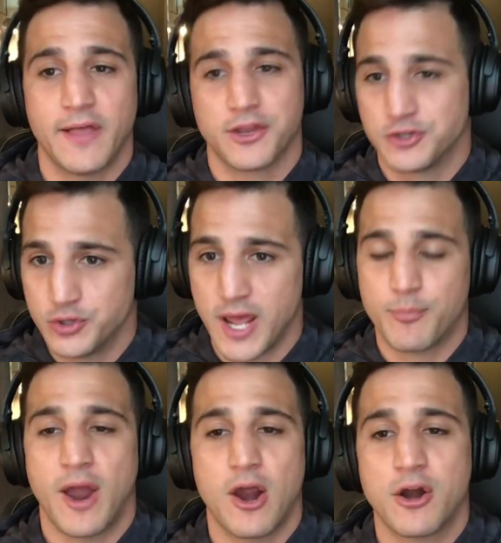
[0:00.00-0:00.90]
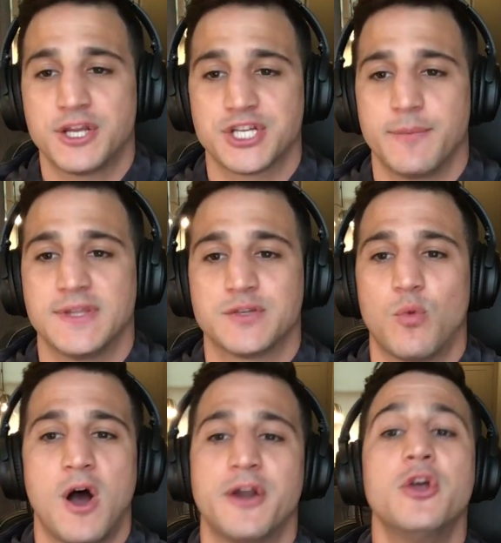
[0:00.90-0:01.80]
like your 2-day priority shipments in
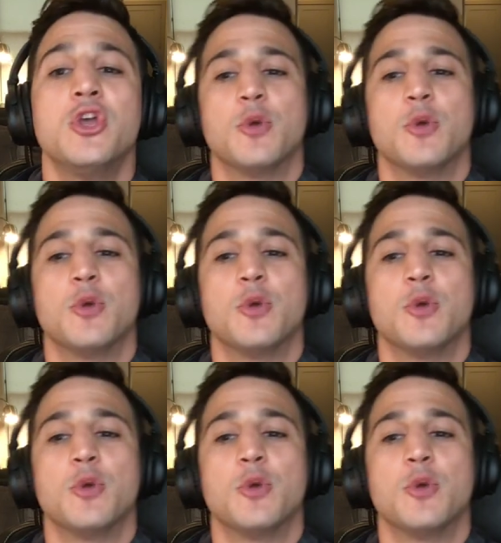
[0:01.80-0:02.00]
one,